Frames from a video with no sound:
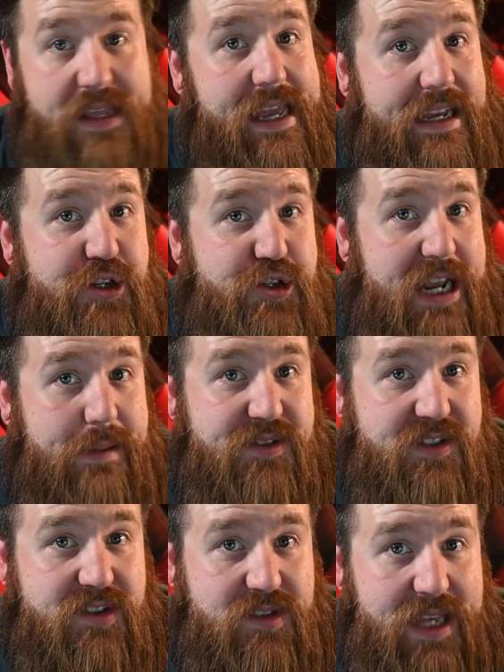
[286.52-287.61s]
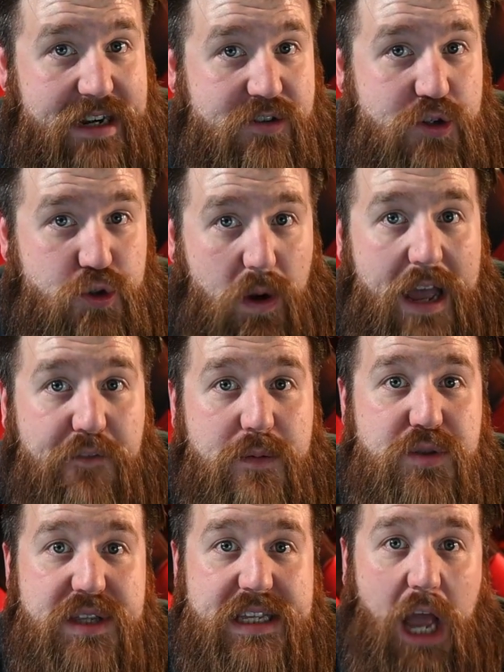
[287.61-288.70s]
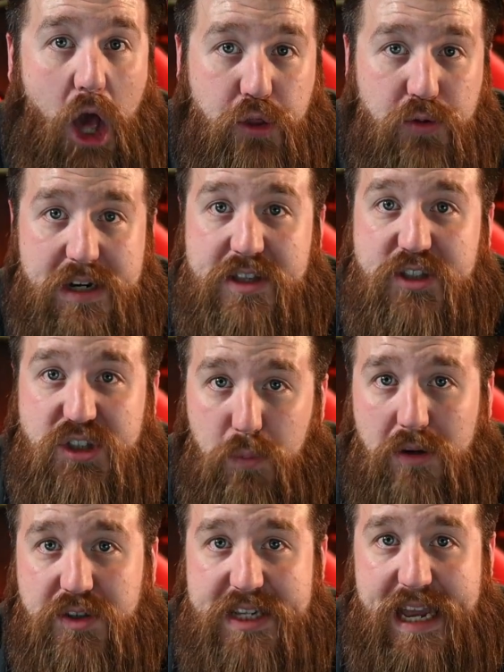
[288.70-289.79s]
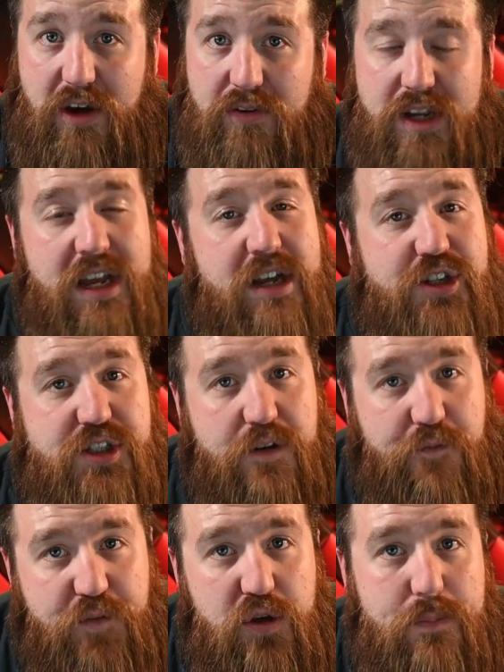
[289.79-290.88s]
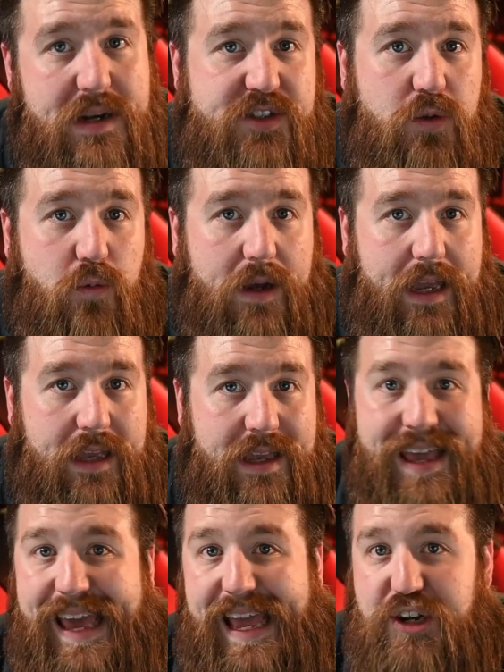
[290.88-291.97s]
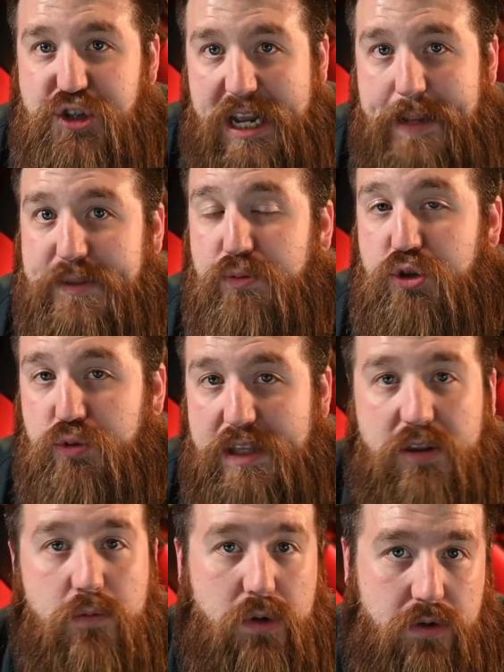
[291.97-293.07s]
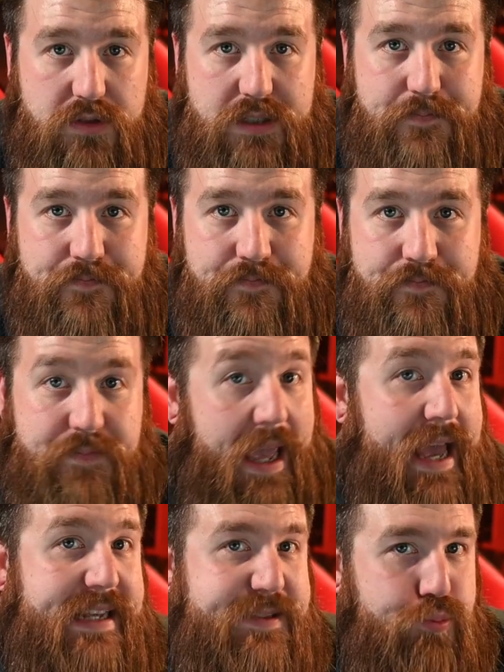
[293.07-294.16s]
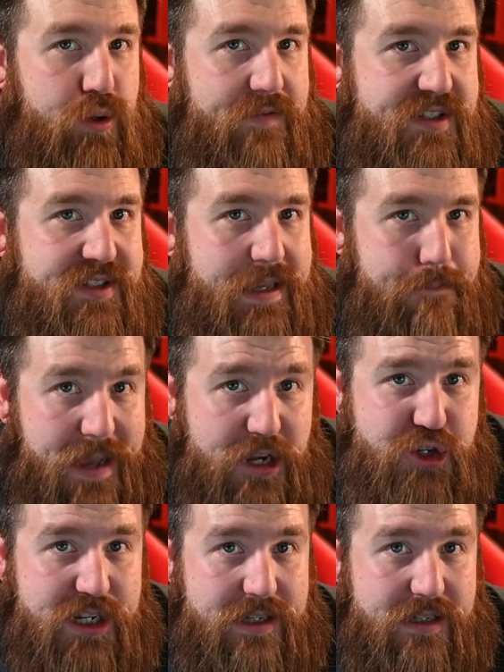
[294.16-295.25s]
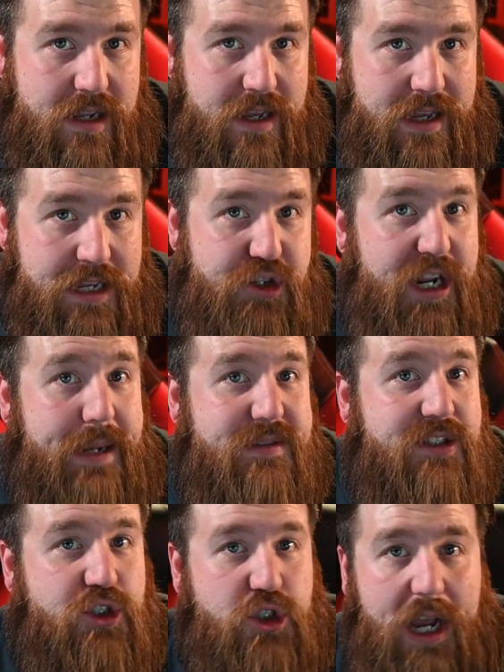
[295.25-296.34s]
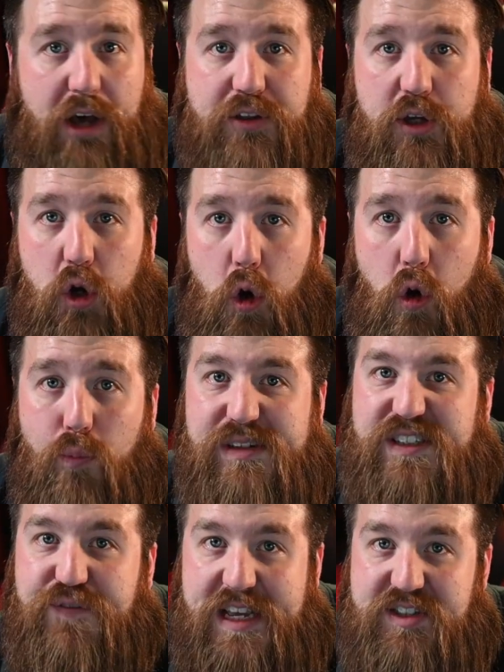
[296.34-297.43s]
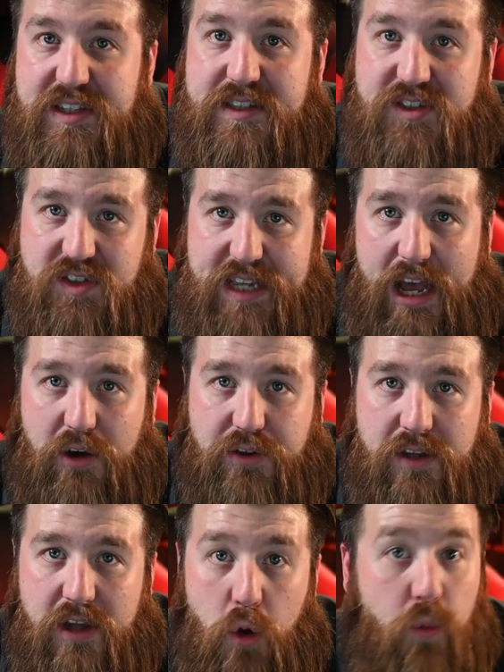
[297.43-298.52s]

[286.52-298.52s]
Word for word: He and James decided to drive him to the other end of the small town just a few minutes away, and James would treat the wound. As previously mentioned, James's childhood home was facing the south,